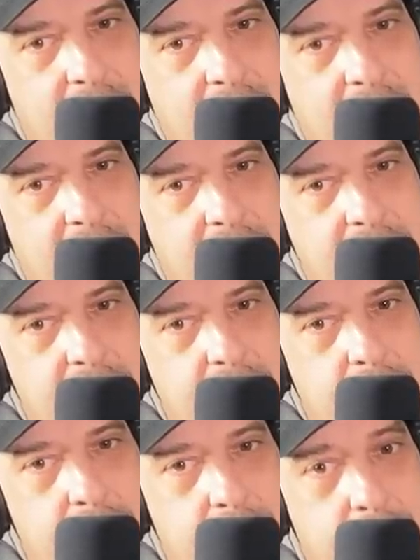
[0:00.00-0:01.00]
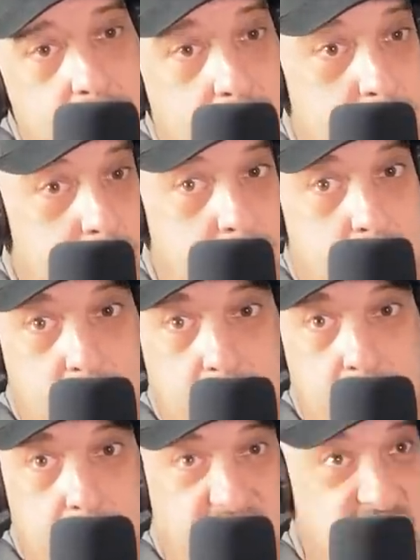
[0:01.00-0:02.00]
and
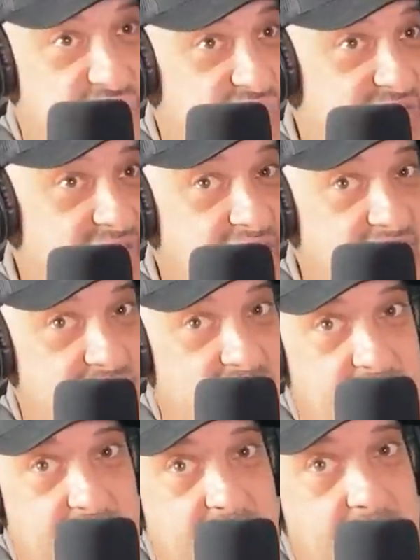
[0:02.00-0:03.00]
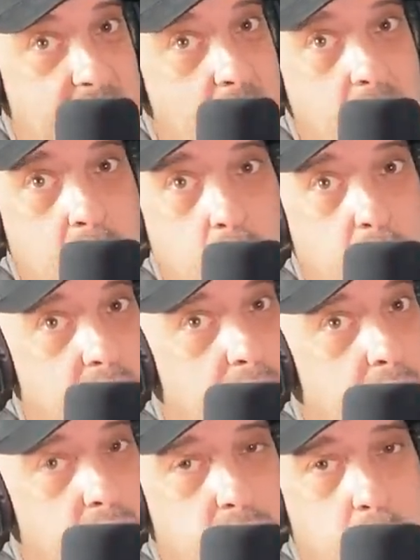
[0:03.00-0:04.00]
sustain in an era
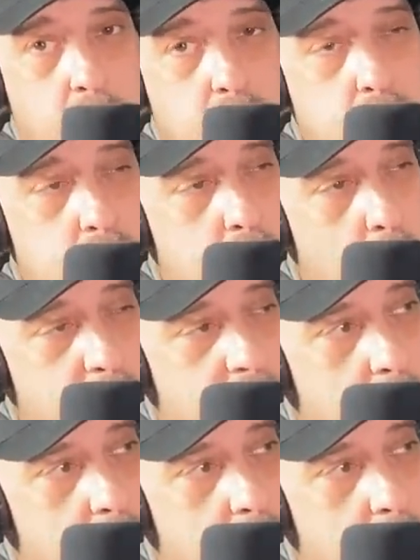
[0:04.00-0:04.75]
where there are so many